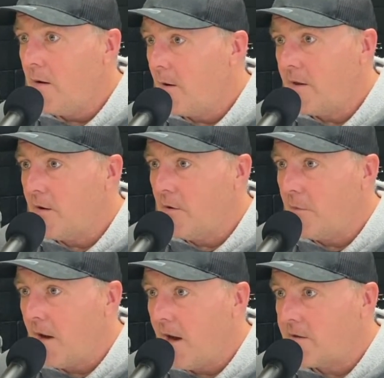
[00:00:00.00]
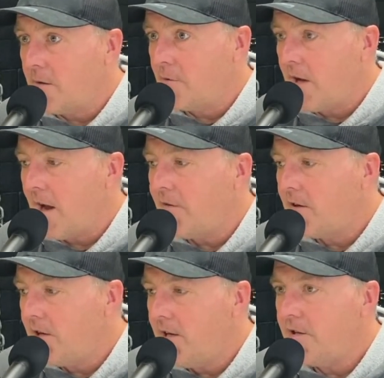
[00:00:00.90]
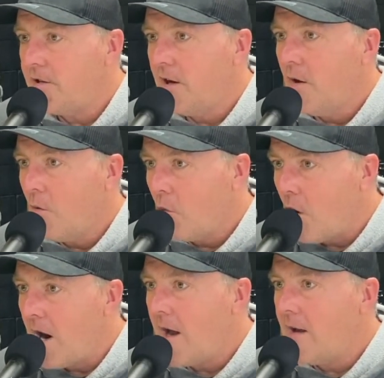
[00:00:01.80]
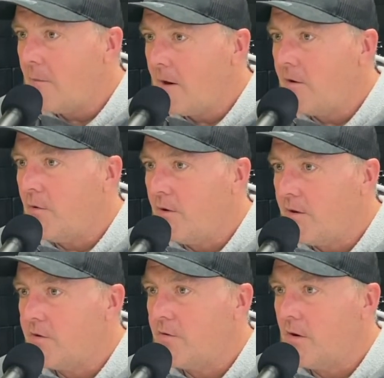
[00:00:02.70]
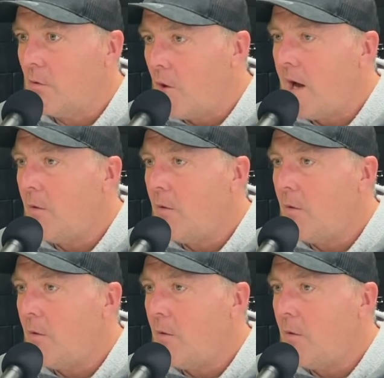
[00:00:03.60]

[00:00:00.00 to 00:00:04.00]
They do it by accident, but you have to teach, why am I doing this drill? Why?